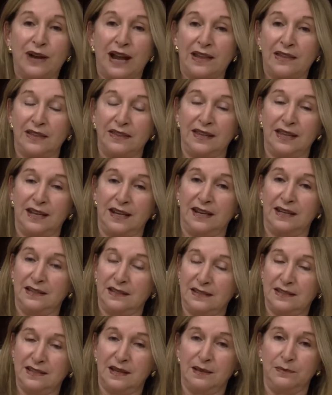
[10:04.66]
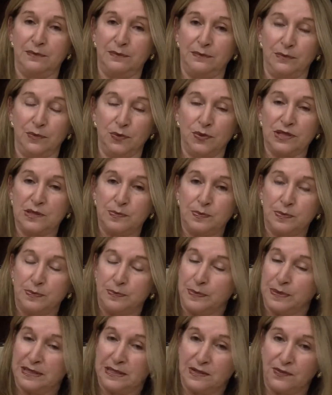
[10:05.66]
rather than at some more
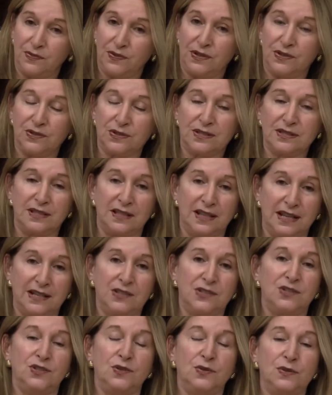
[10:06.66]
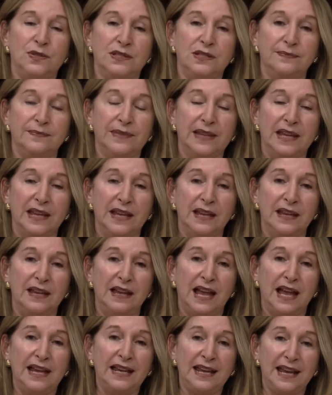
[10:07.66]
specific or select students.
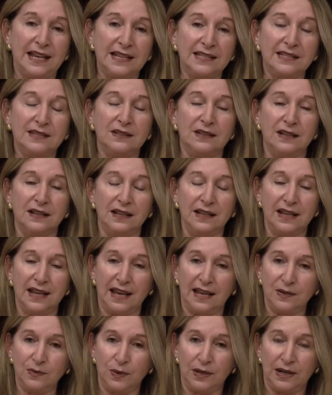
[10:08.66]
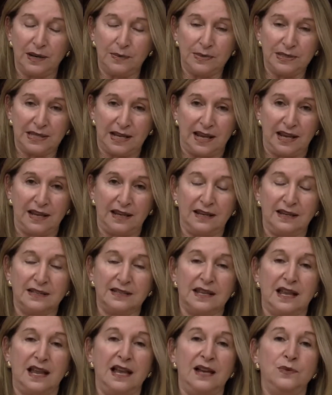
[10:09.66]
I guess, again, what I'm saying
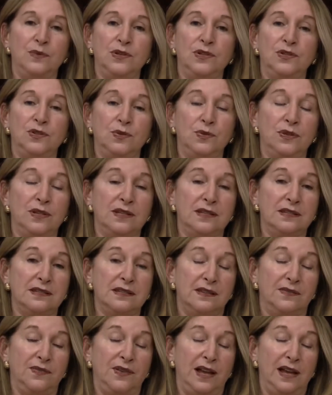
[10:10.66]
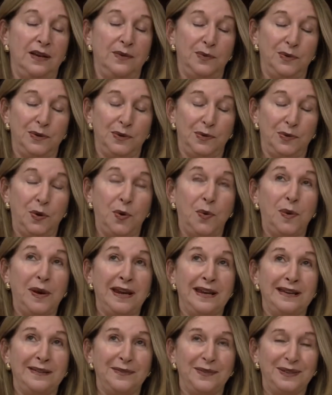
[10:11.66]
is I would do this if I were
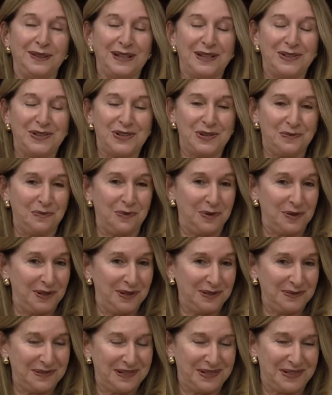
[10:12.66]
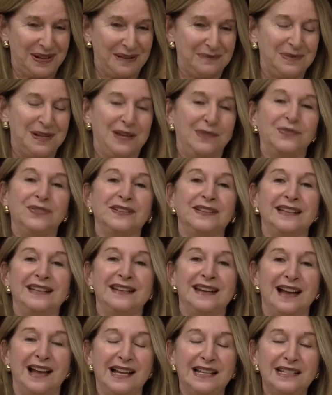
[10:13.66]
queen of the leadership world, which I'm definitely
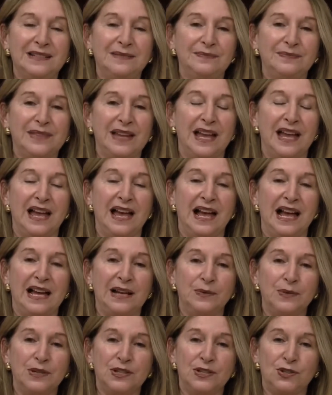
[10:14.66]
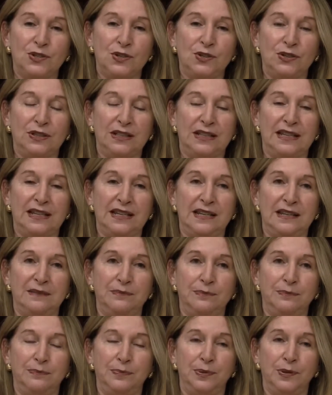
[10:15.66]
not. I would certainly
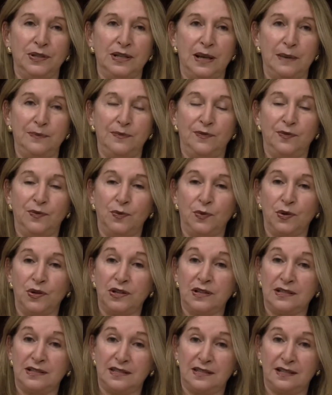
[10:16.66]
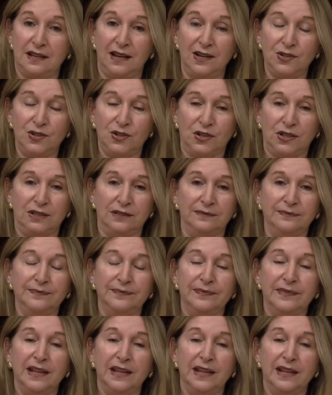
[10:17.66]
put up for discussion